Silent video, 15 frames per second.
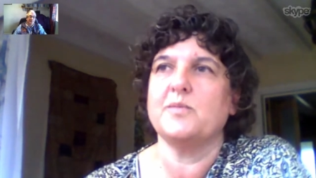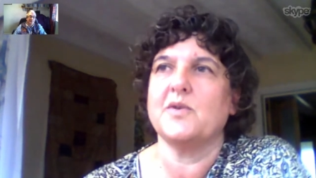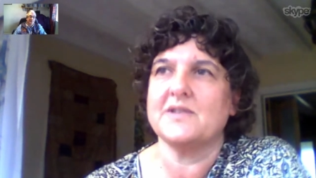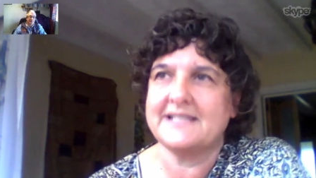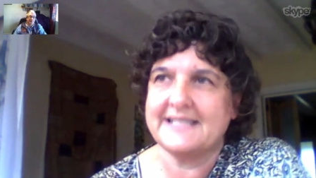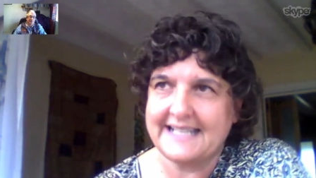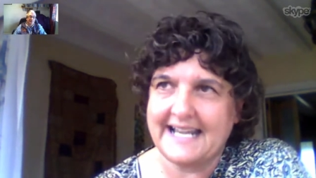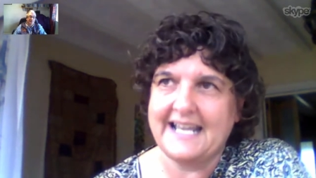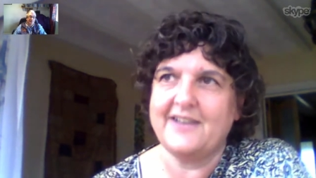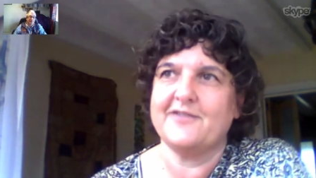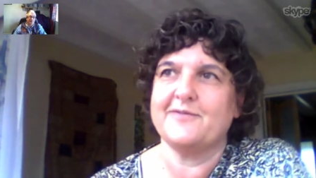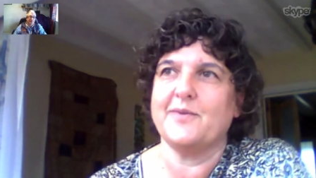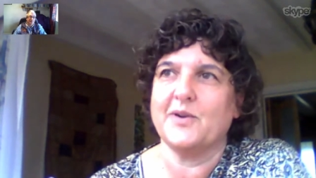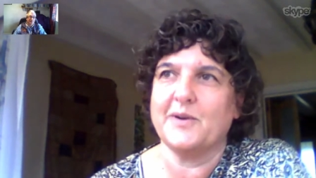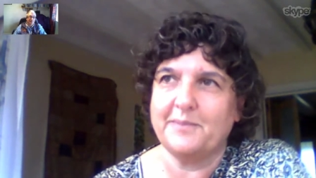more safe,
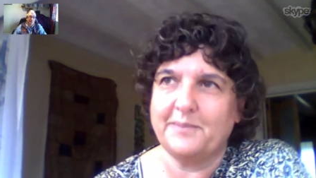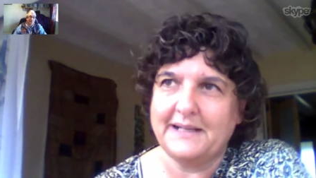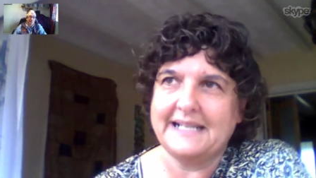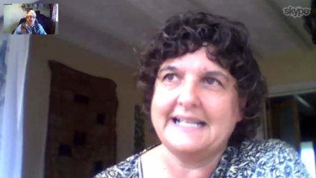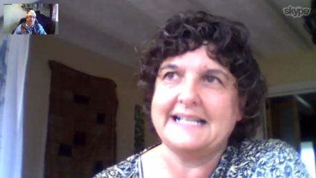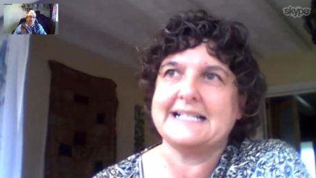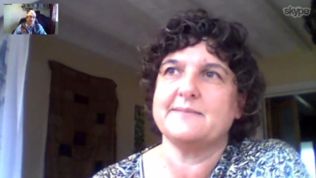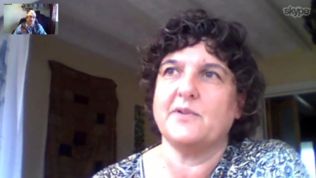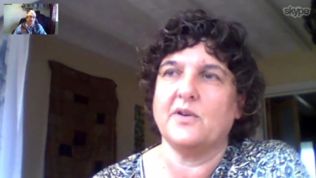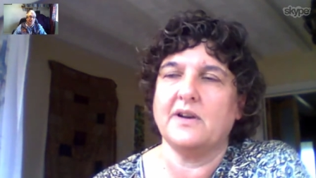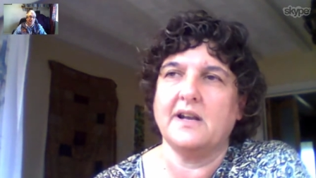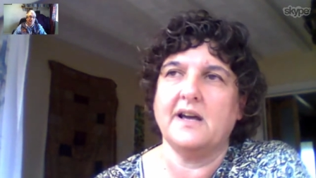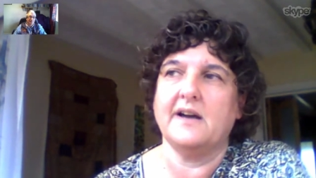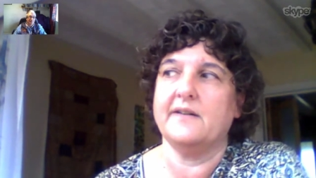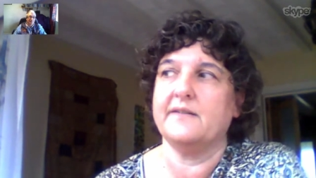more complete, more
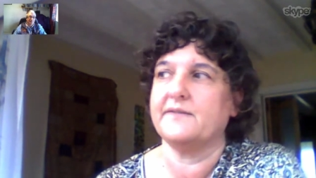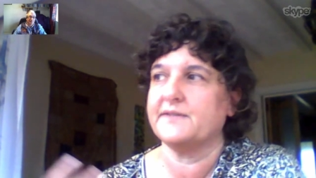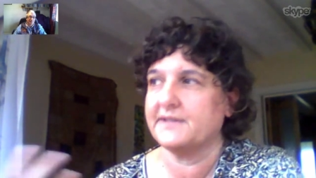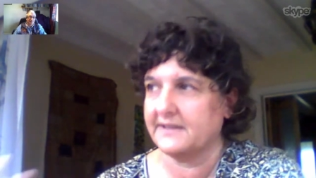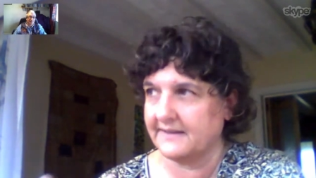loved.